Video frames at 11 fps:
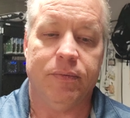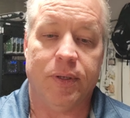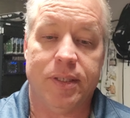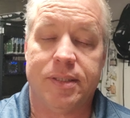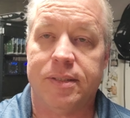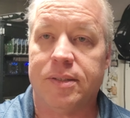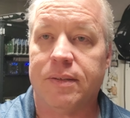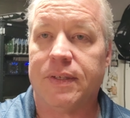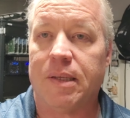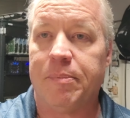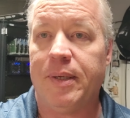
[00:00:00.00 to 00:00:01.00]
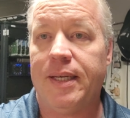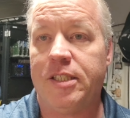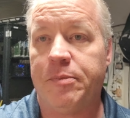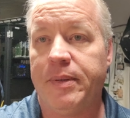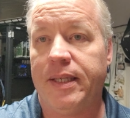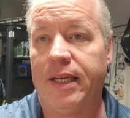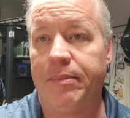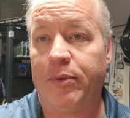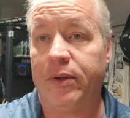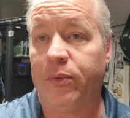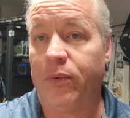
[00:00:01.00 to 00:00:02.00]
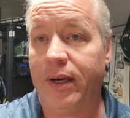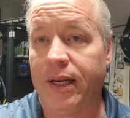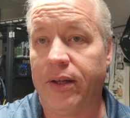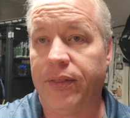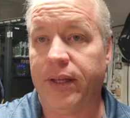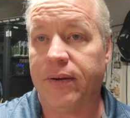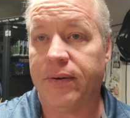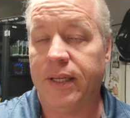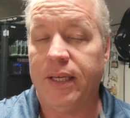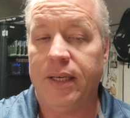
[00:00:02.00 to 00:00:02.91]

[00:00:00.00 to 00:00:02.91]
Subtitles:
For instance, you've got a PHP 8.1 out there